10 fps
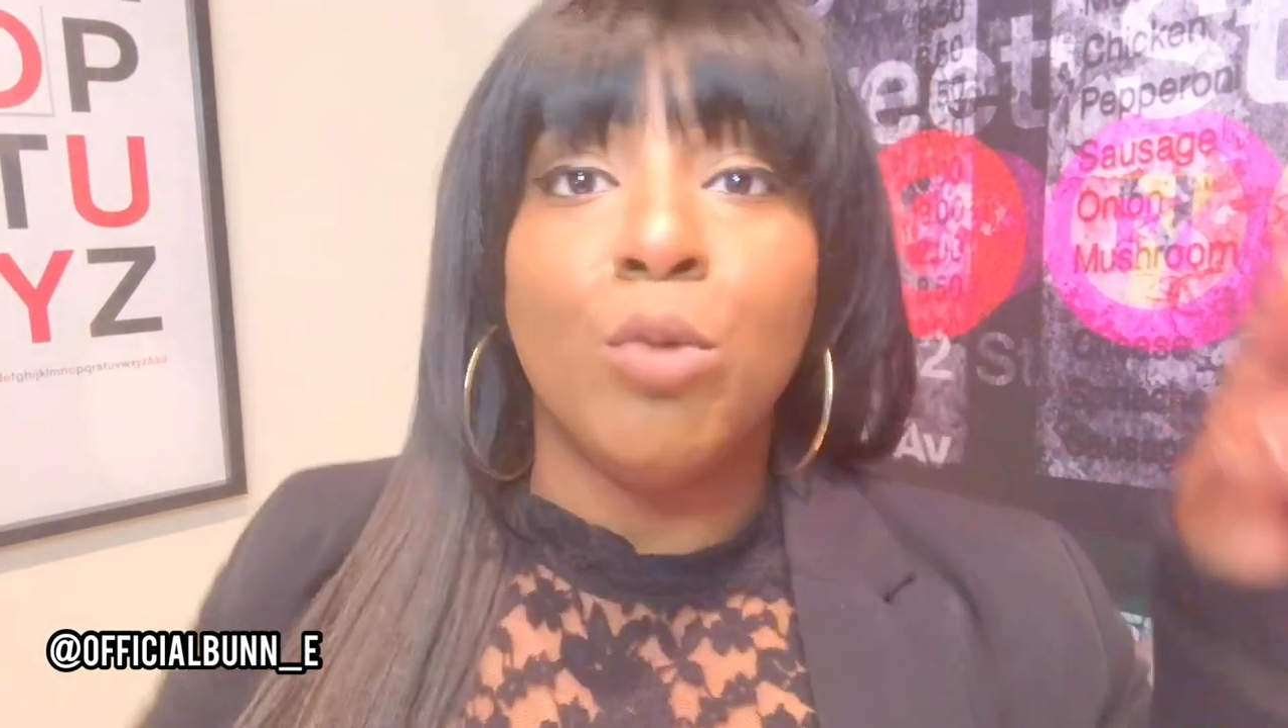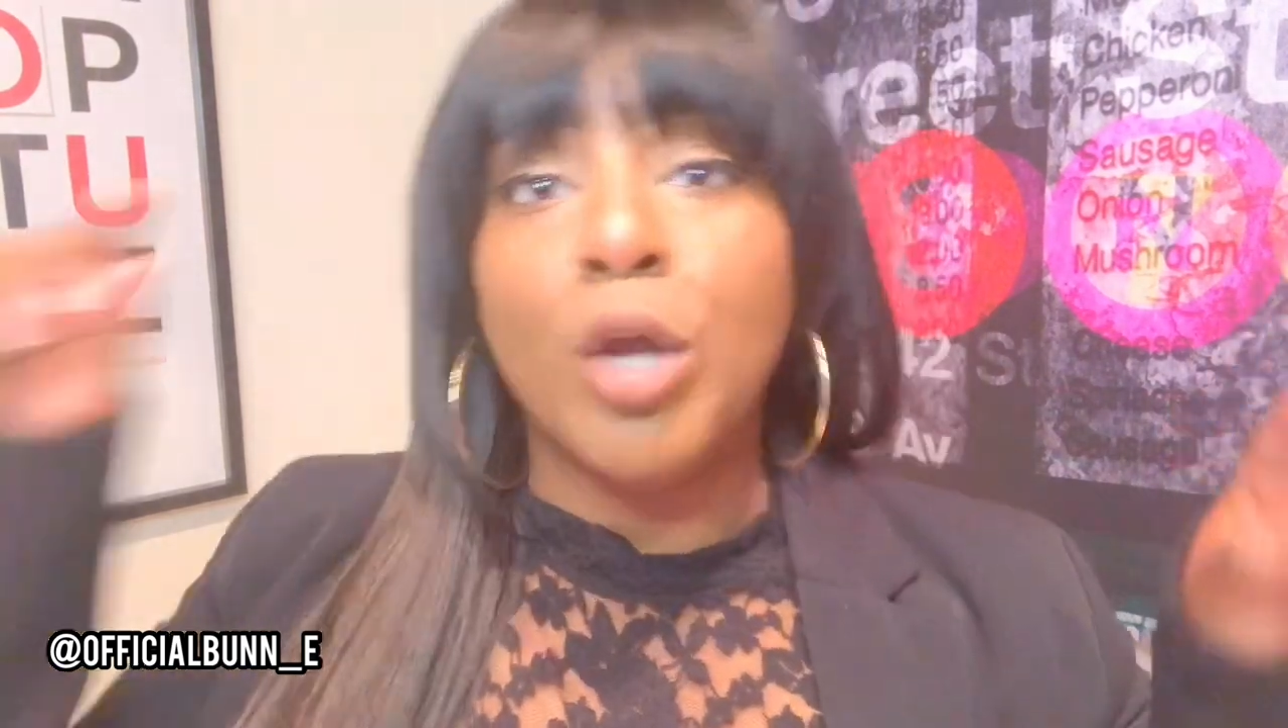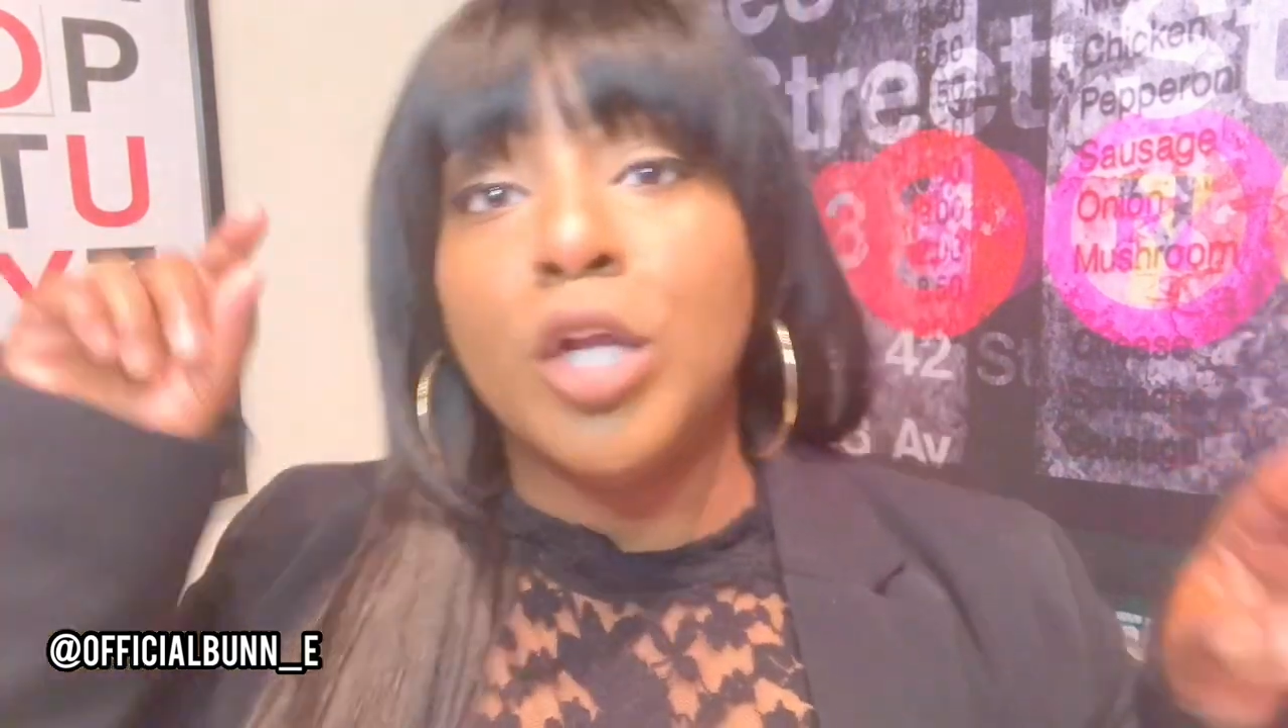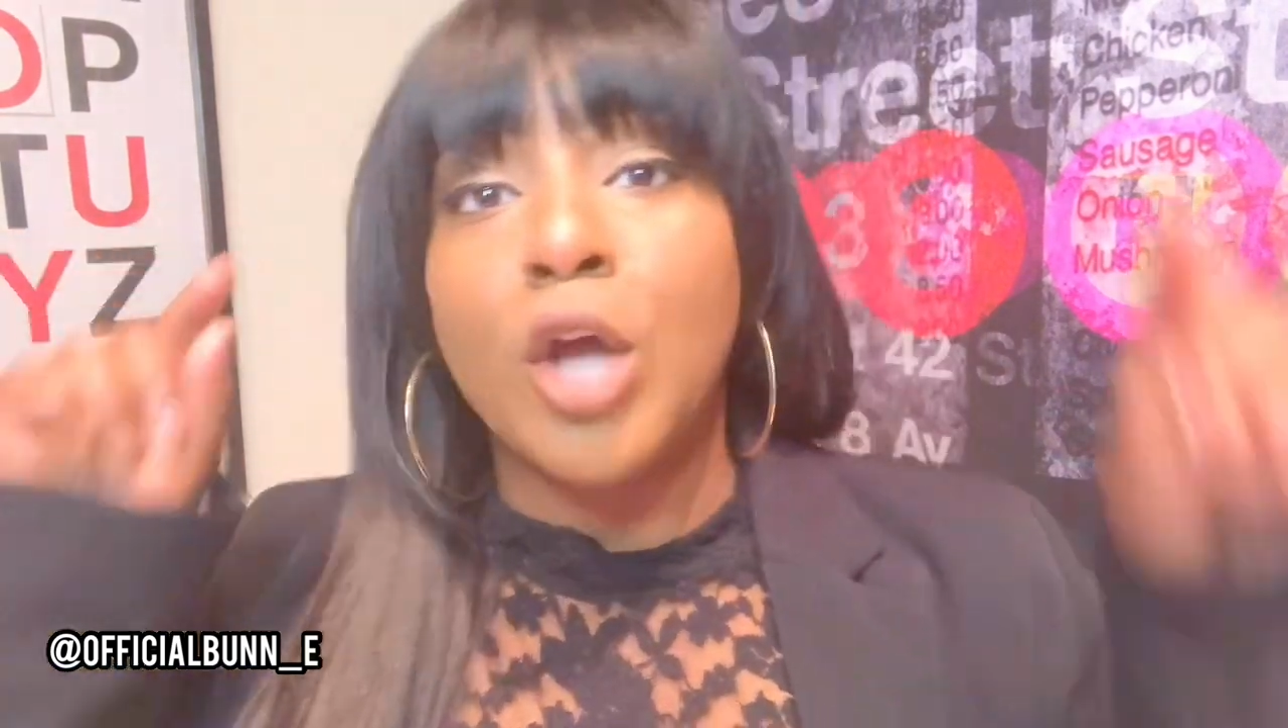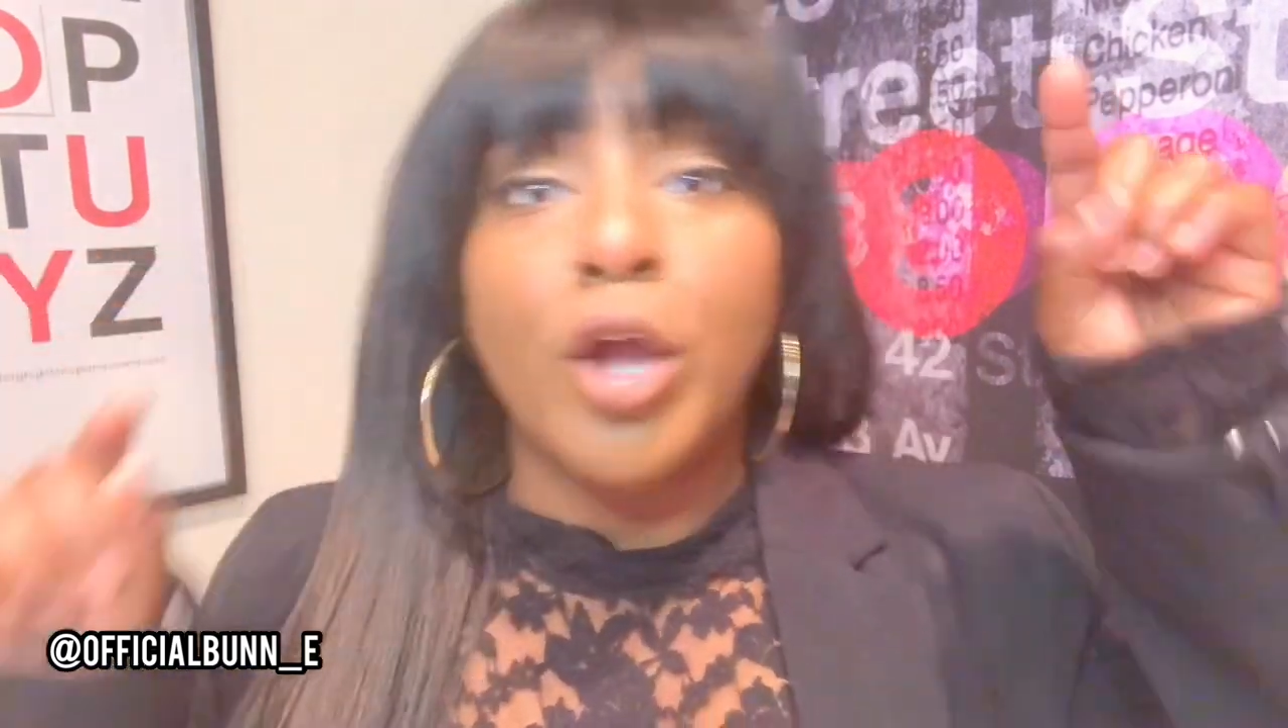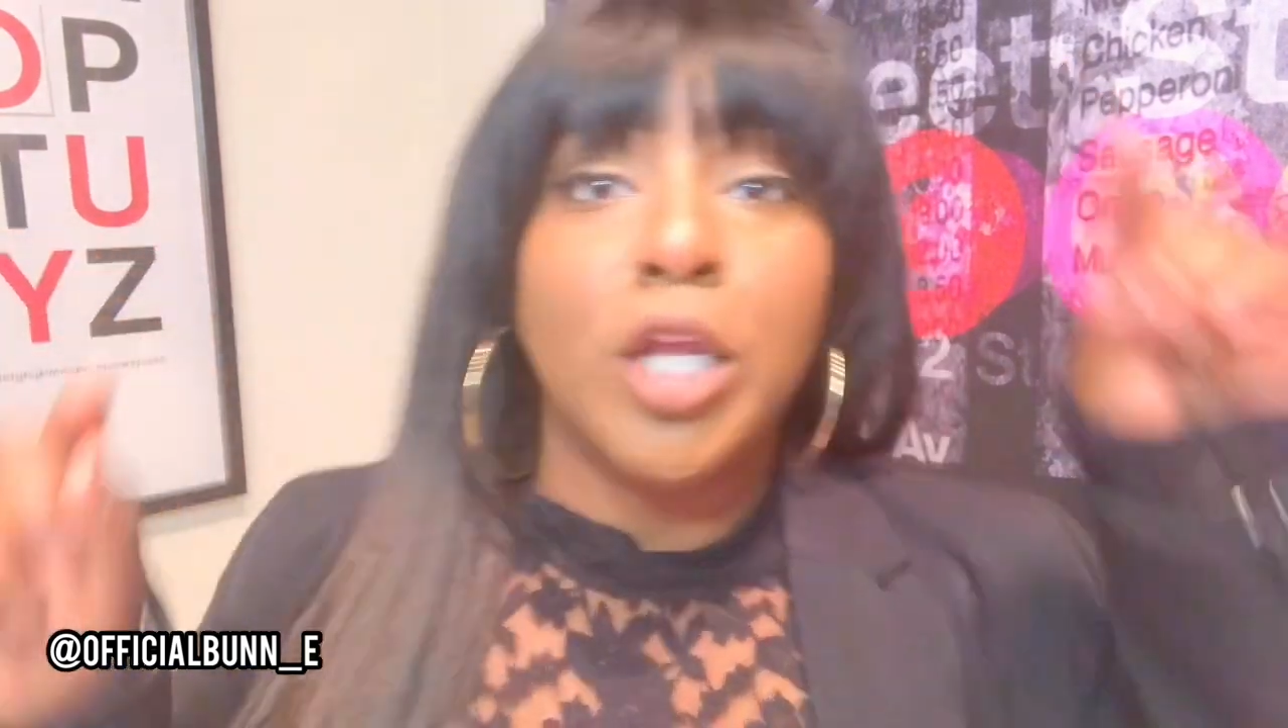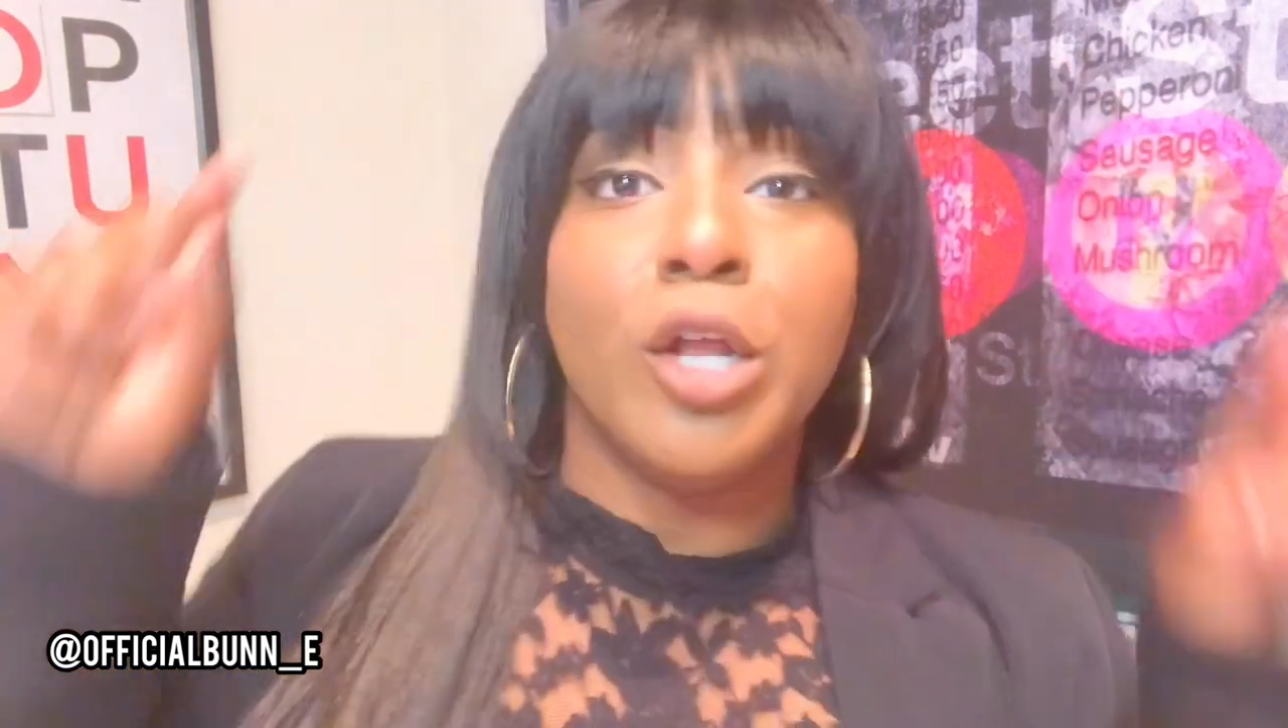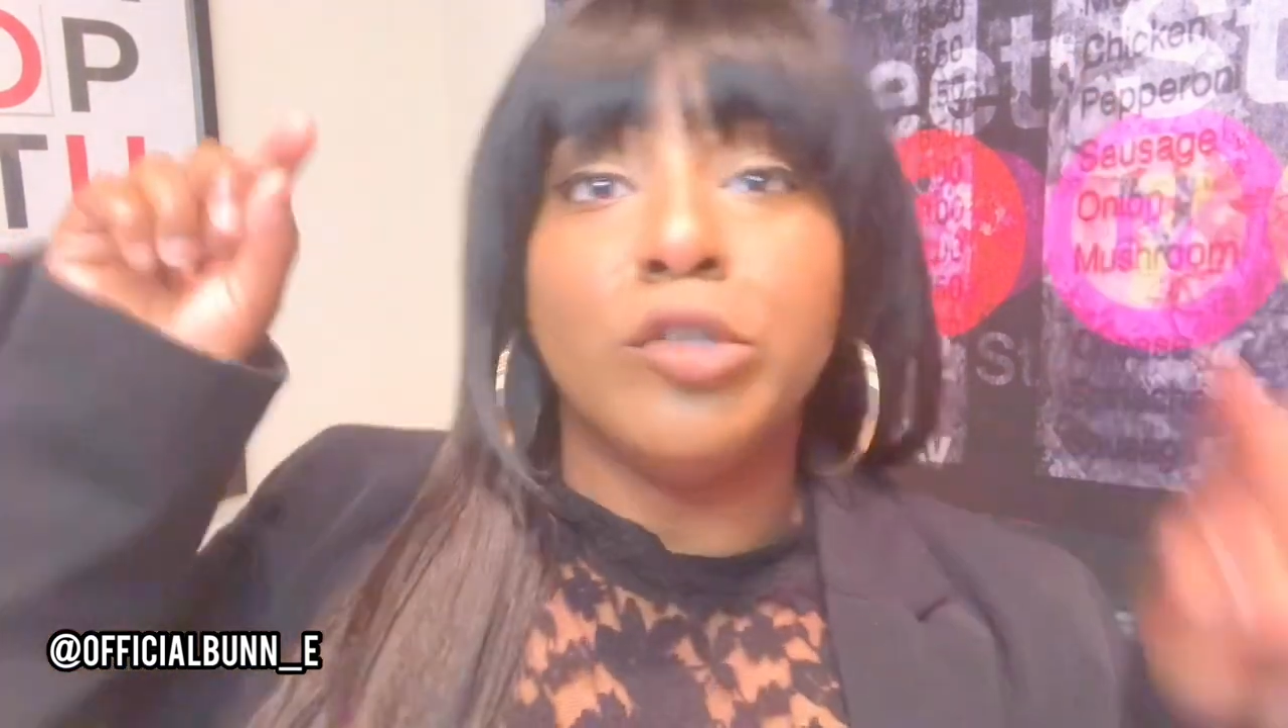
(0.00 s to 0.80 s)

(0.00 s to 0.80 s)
you want a doggy?